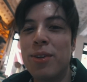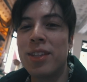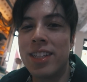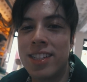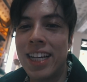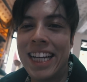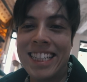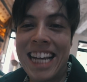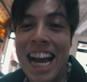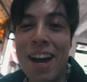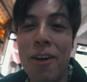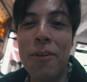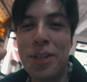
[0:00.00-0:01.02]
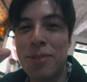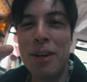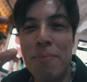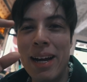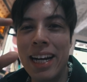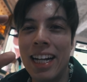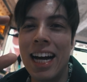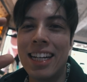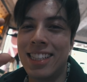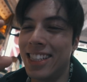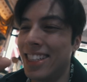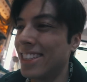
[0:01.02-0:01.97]
notice, guys, I always wear my
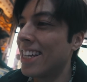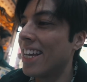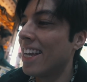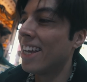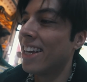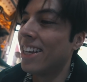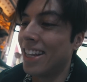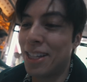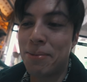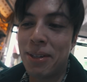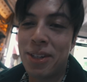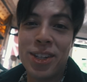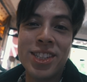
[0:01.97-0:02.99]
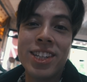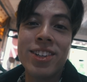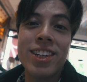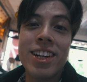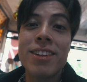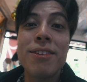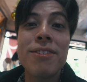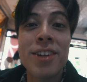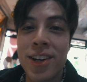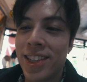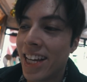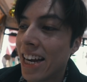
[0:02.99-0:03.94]
glasses. That's because I ran out of
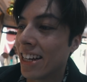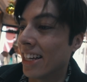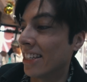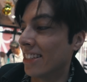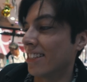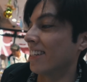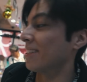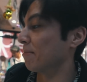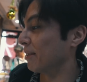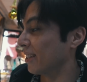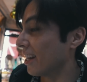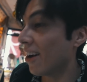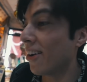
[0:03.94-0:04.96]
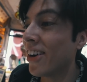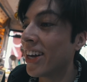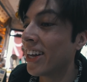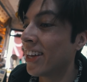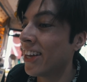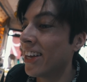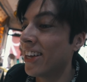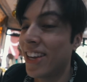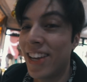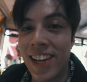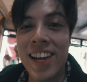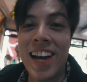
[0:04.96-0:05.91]
contact lenses, but now
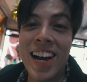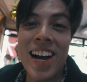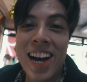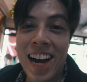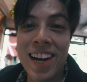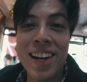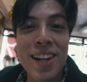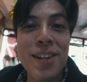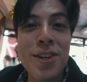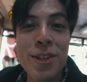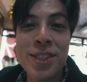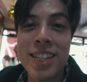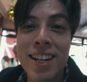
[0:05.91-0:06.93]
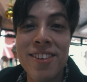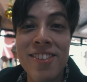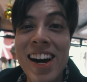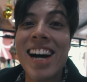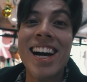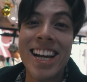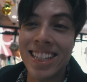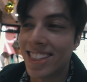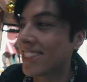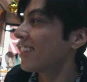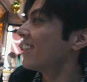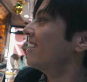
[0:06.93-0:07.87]
I got a new set of
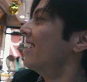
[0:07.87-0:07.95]
eyes.